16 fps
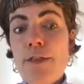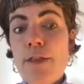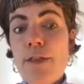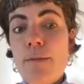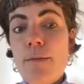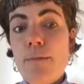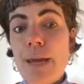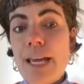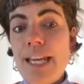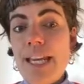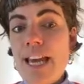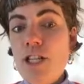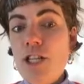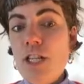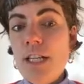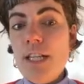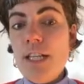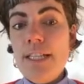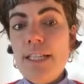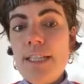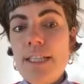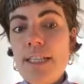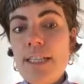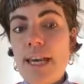Mediation and
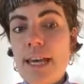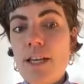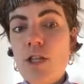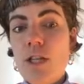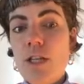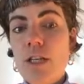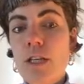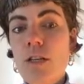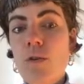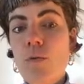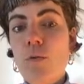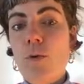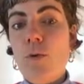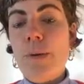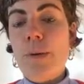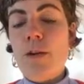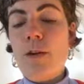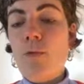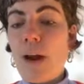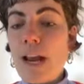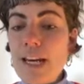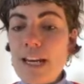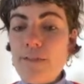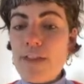conciliation will be
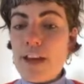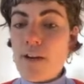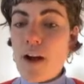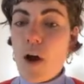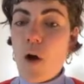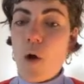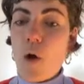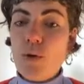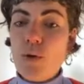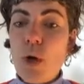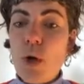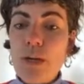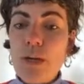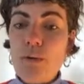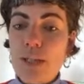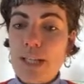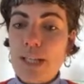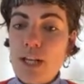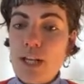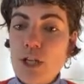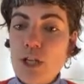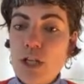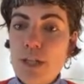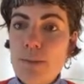great if there are ongoing
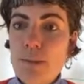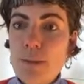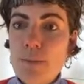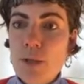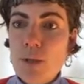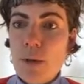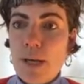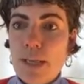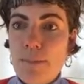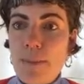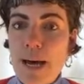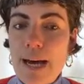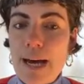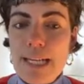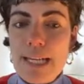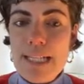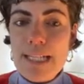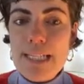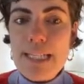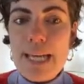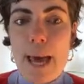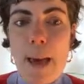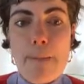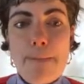relationships between the parties,
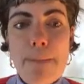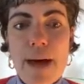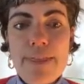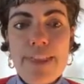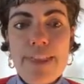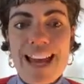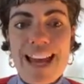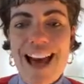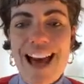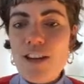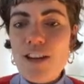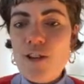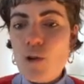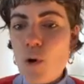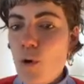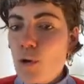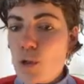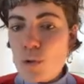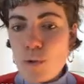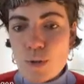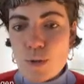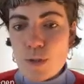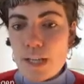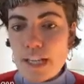but they are not
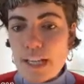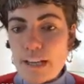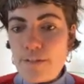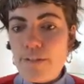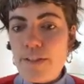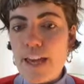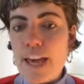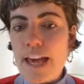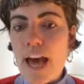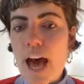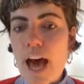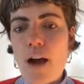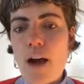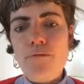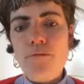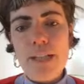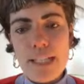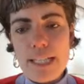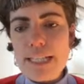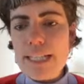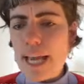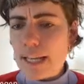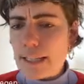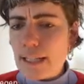good if there are really
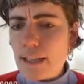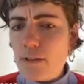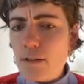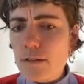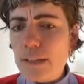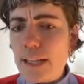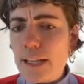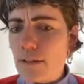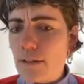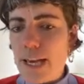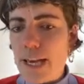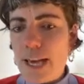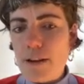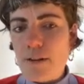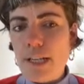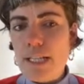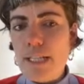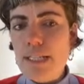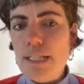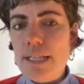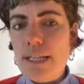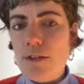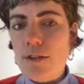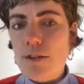technical legal
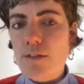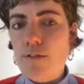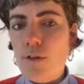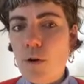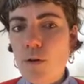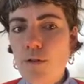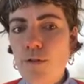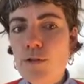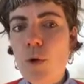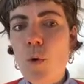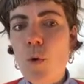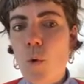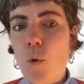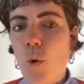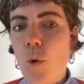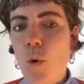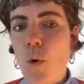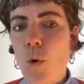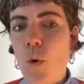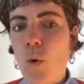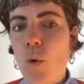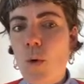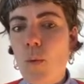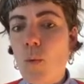areas that are involved,
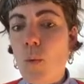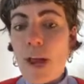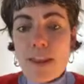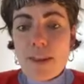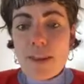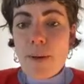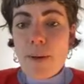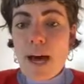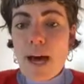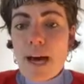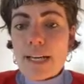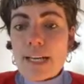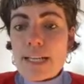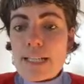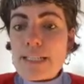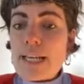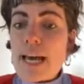or where the parties